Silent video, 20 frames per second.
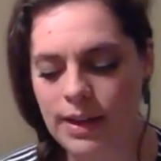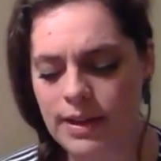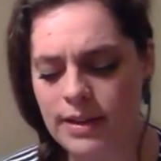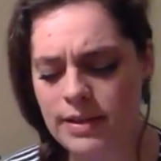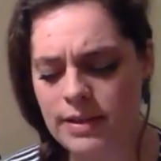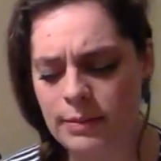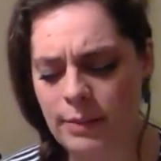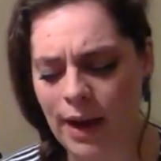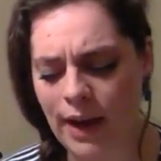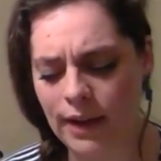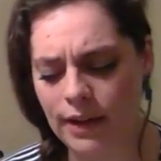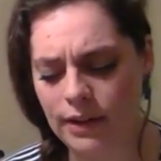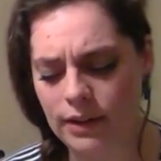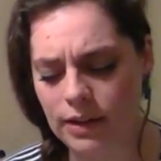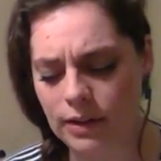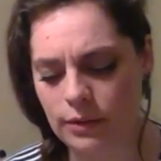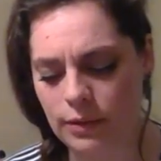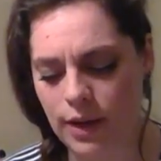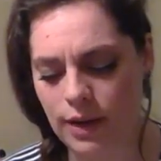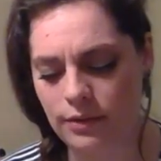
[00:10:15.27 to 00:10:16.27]
He
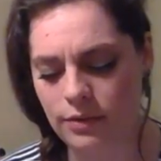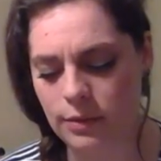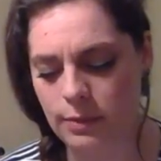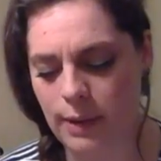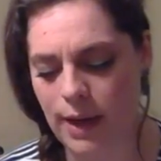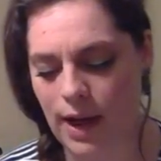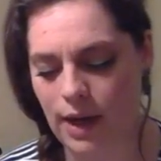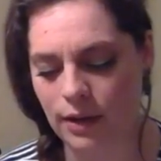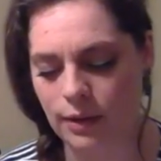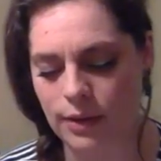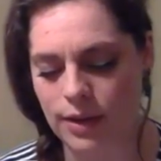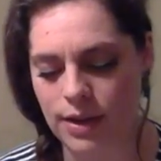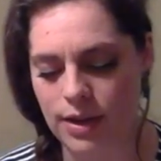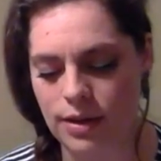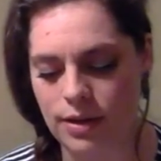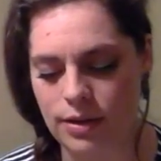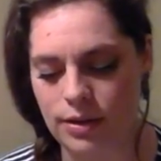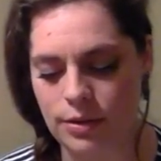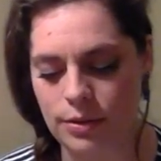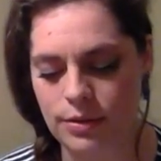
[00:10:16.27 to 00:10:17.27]
smiled and waved back
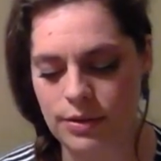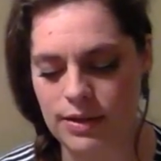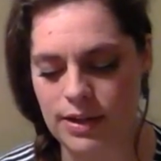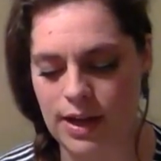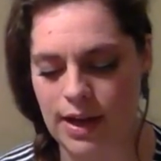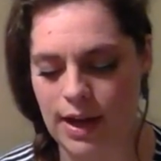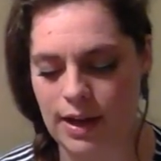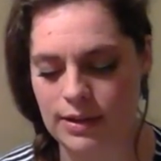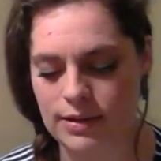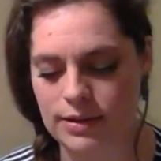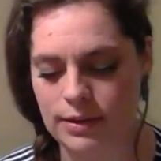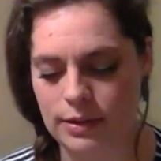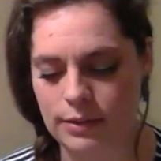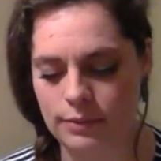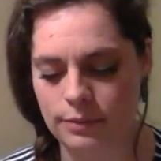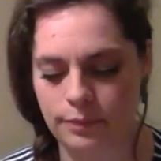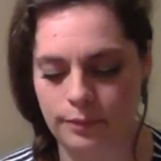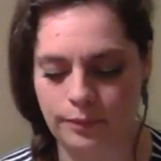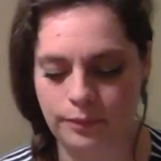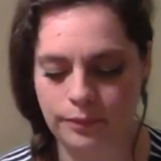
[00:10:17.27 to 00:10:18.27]
with
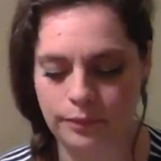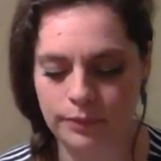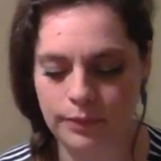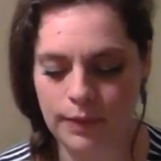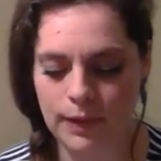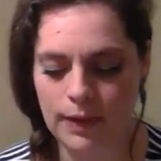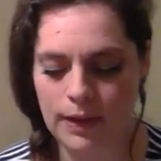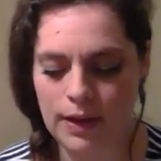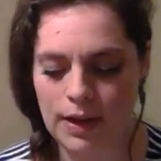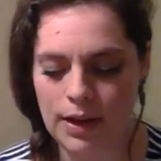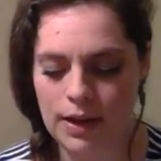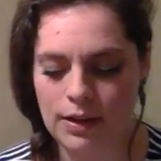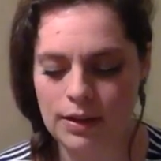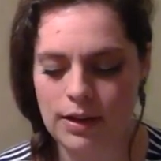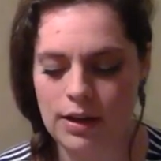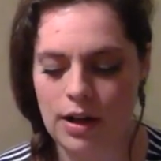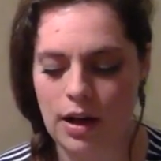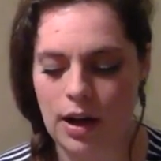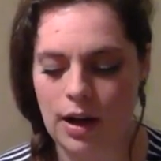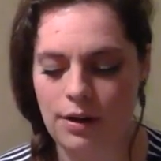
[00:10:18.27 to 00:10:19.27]
enthusiasm.
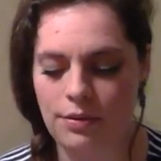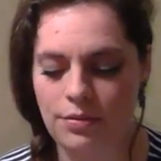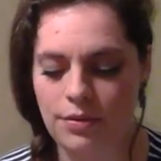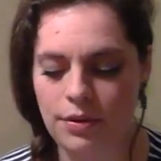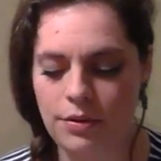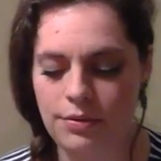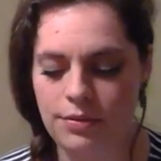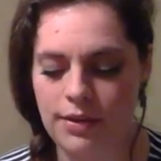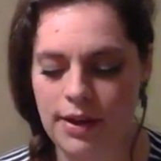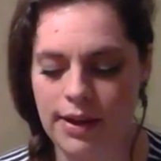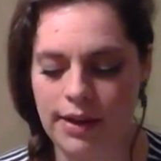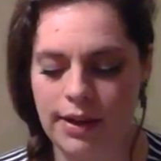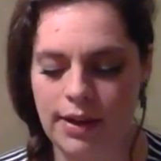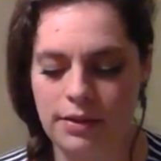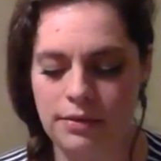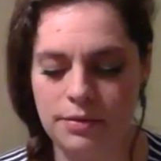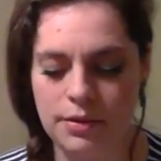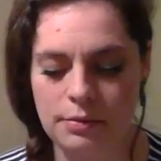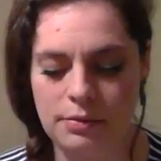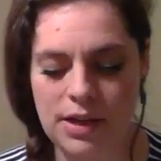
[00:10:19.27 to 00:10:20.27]
The awful
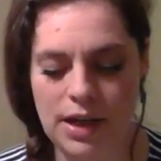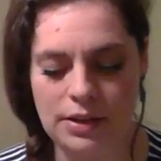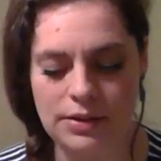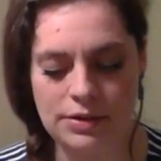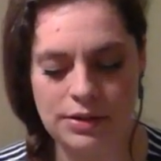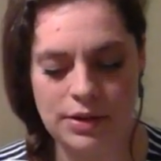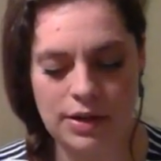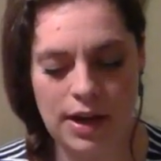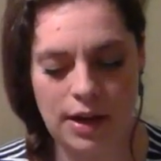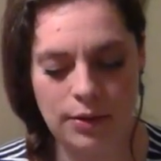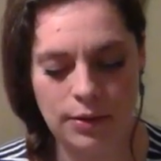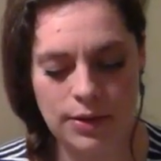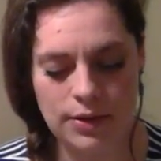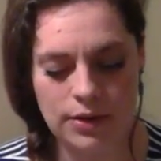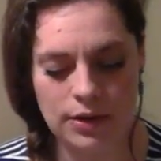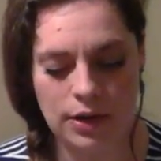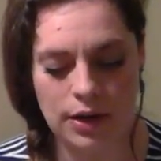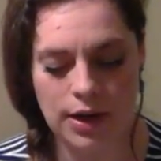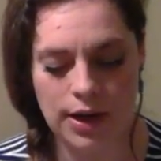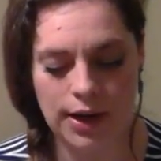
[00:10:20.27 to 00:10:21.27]
feeling from yesterday
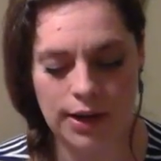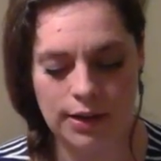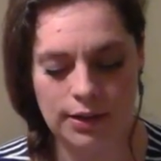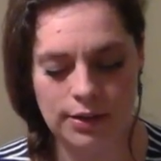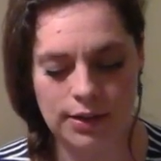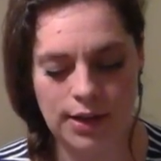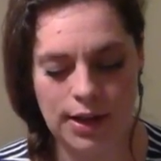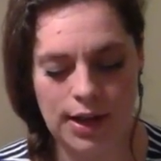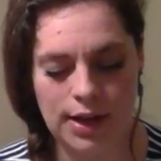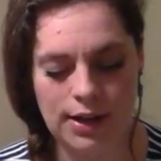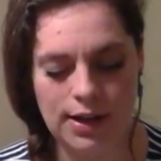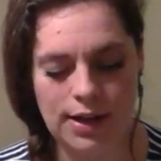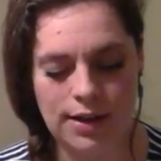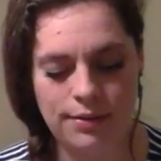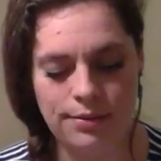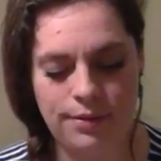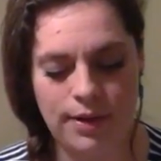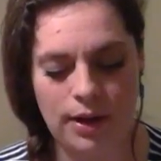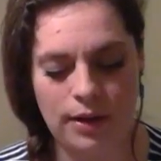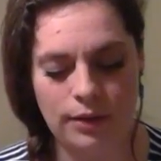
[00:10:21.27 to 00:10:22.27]
was gone, and
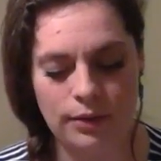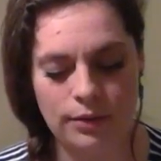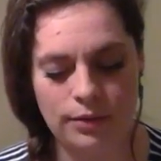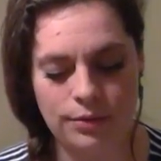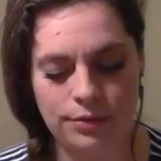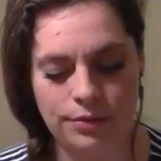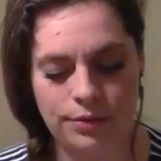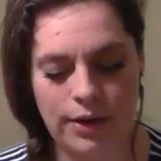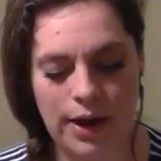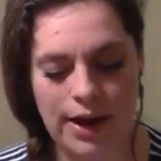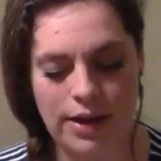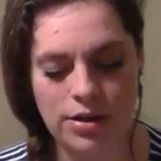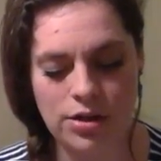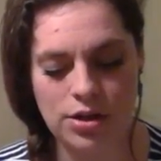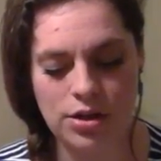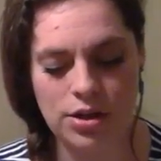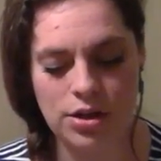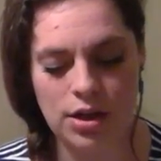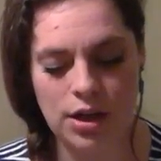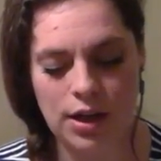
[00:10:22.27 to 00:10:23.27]
he felt
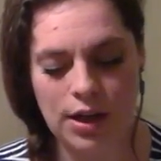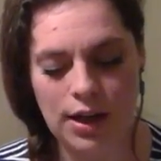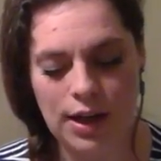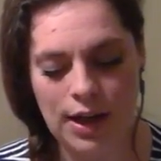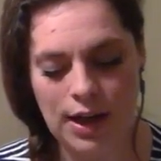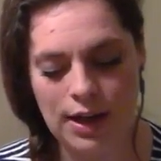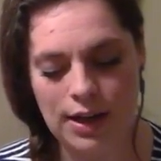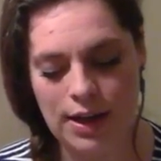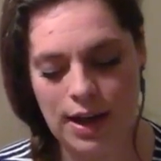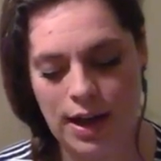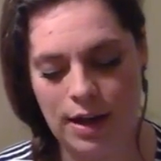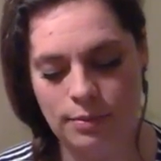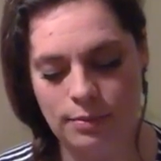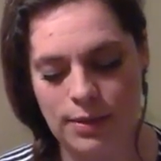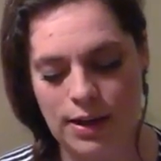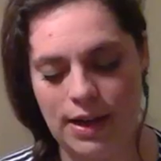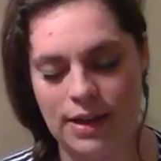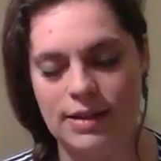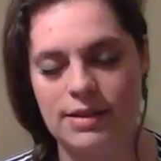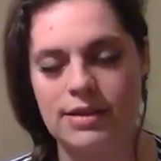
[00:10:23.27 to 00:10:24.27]
fresh and
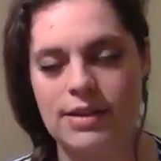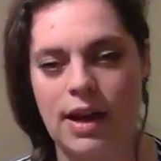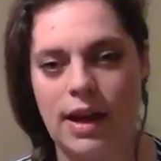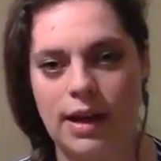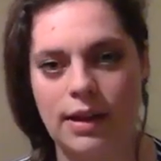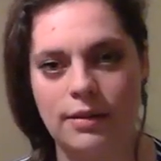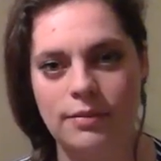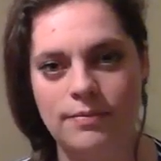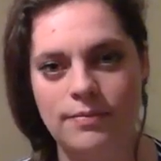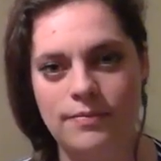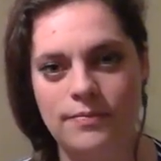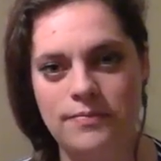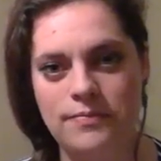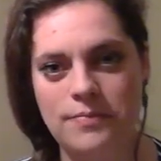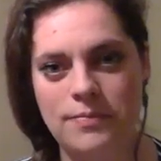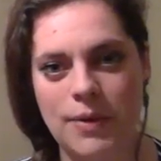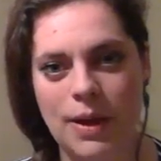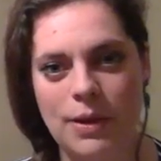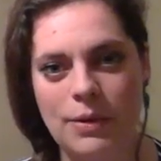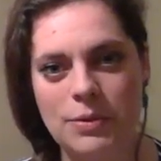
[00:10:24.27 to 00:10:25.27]
happy inside.
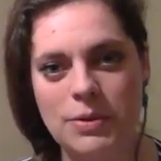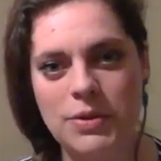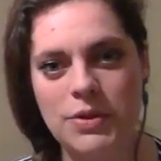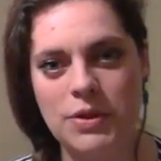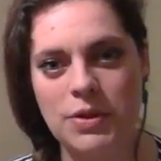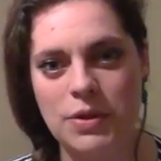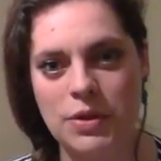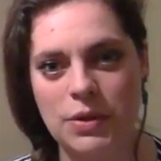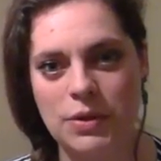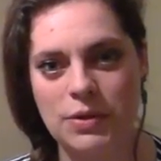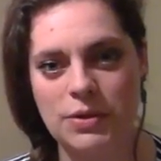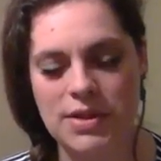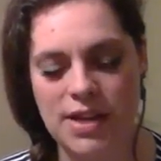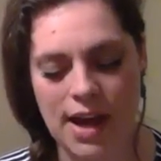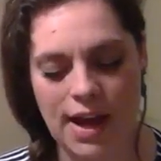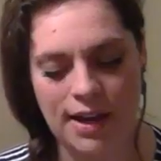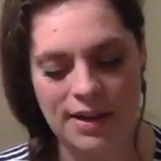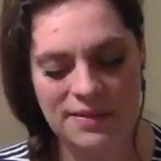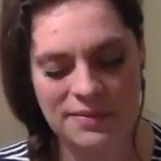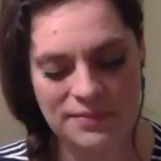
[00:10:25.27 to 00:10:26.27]
It was a new
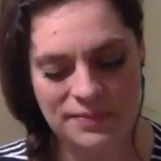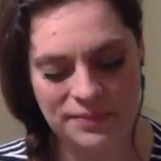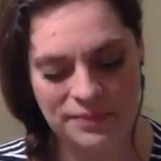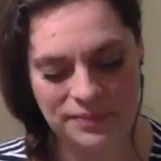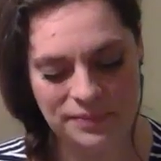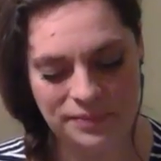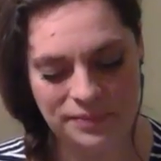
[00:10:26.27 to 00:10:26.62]
day.